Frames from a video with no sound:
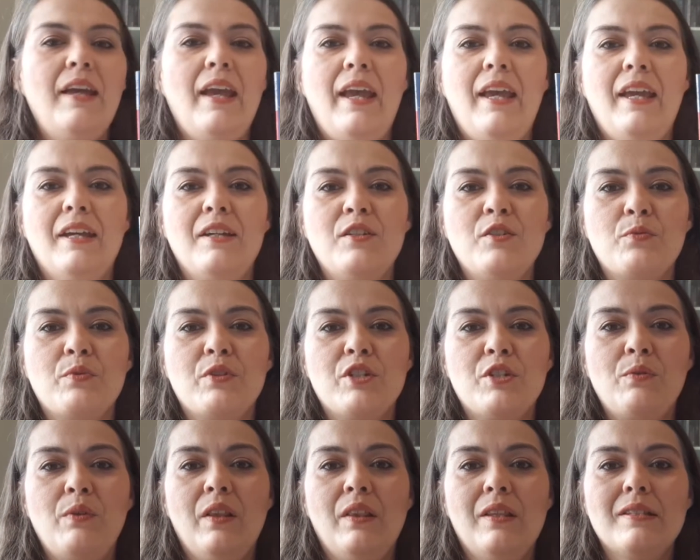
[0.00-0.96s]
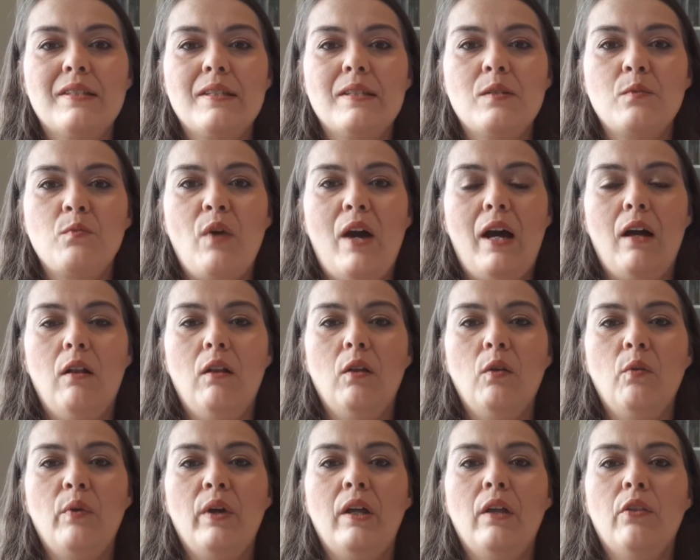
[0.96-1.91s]
And we're doing this as
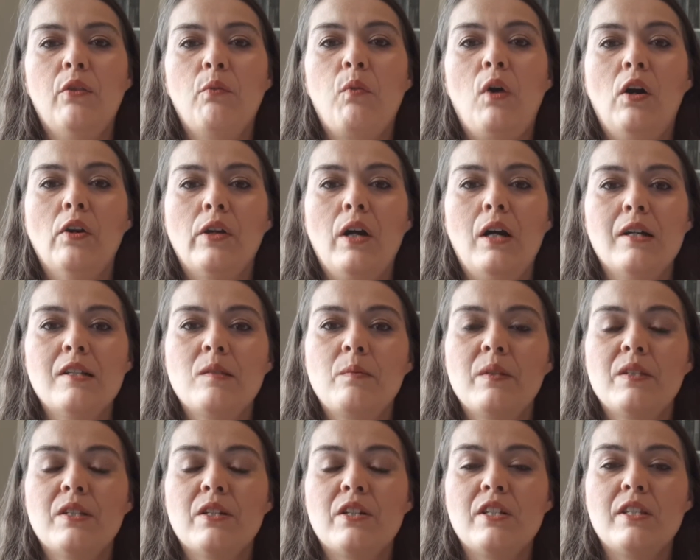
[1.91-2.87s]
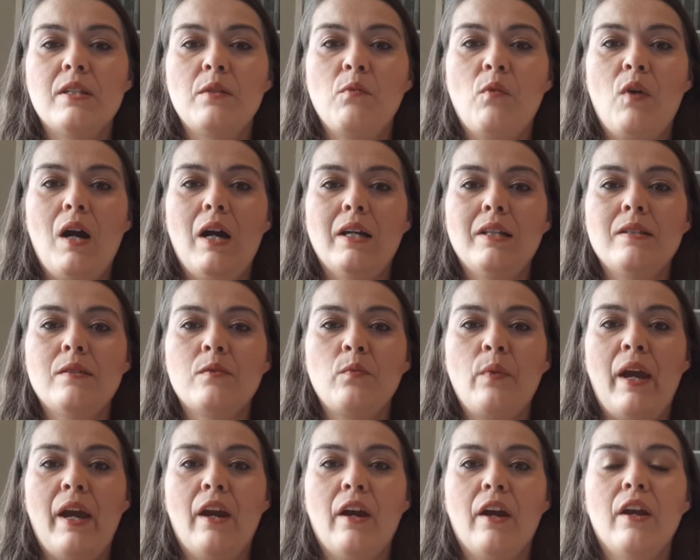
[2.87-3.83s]
well with Waldock's Wizards and Wands,
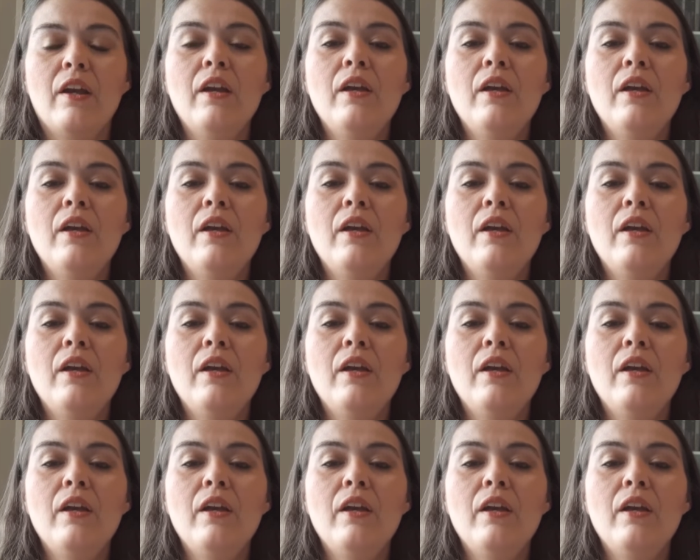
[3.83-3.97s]
where